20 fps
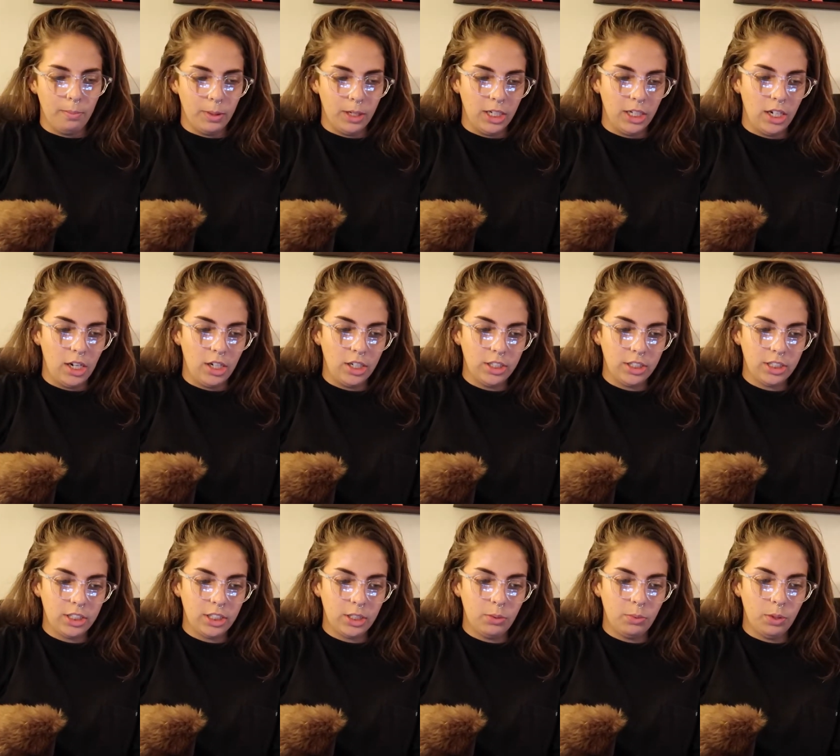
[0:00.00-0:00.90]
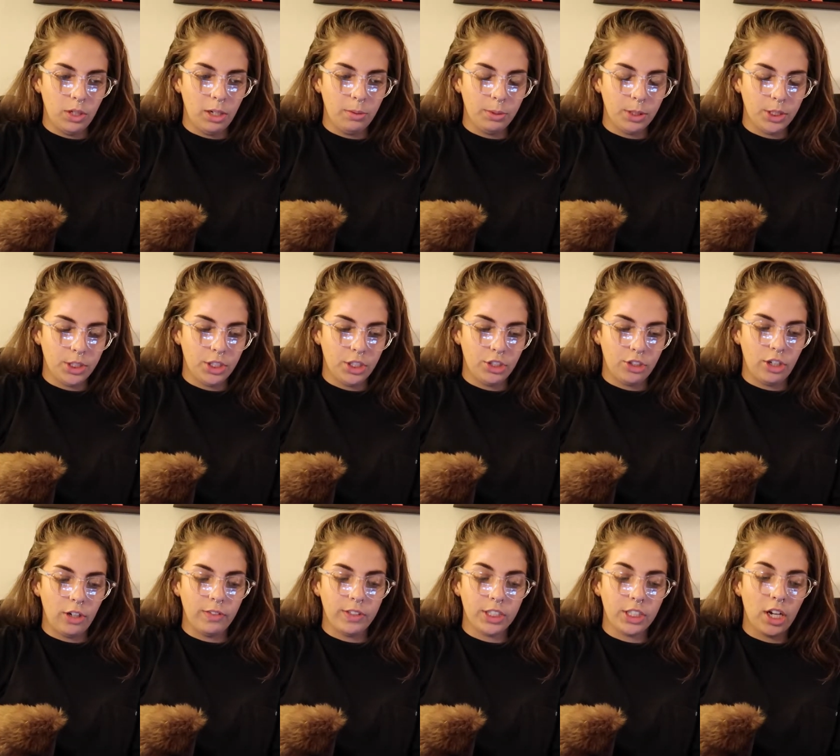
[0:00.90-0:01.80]
But honestly, when I'm listening to
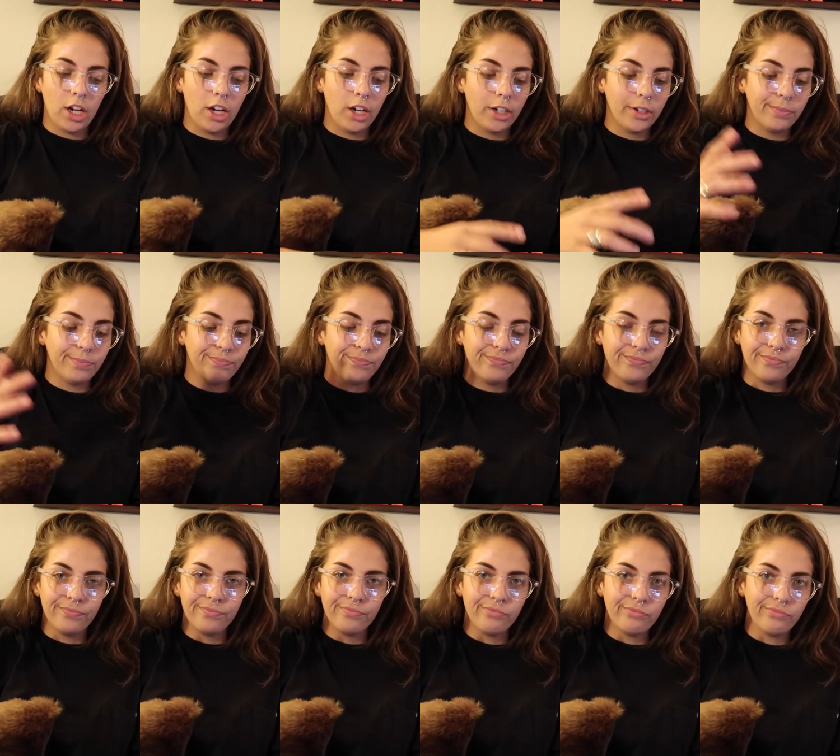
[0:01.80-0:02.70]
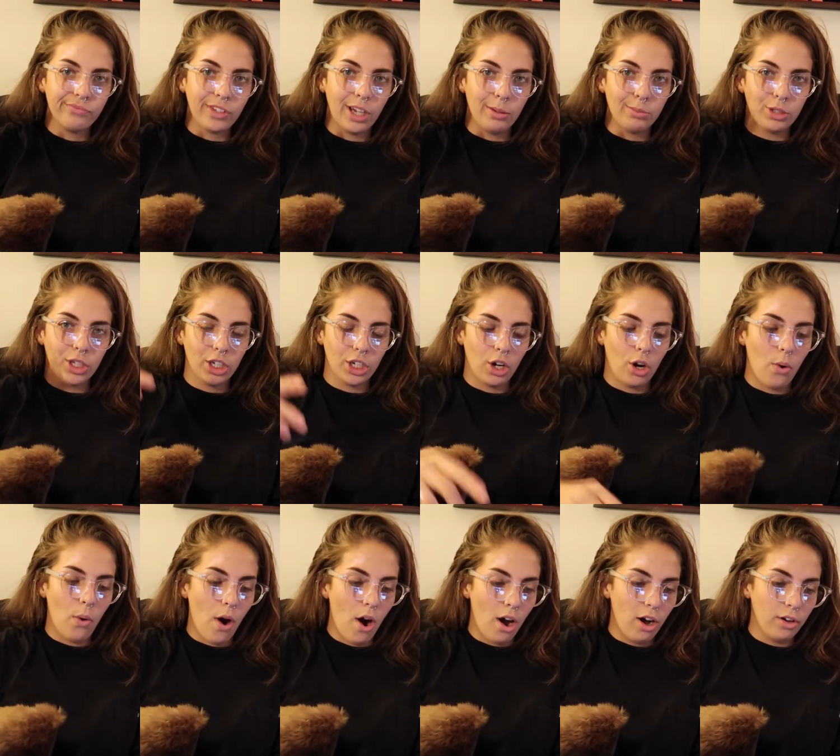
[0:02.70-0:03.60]
Travis Scott, I'm trying to
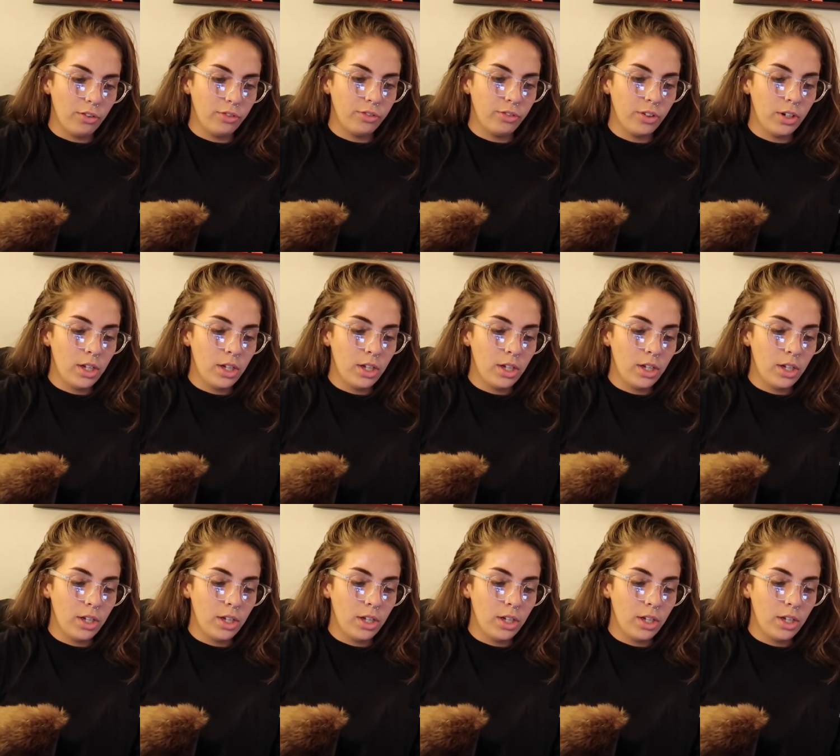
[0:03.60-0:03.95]
go off.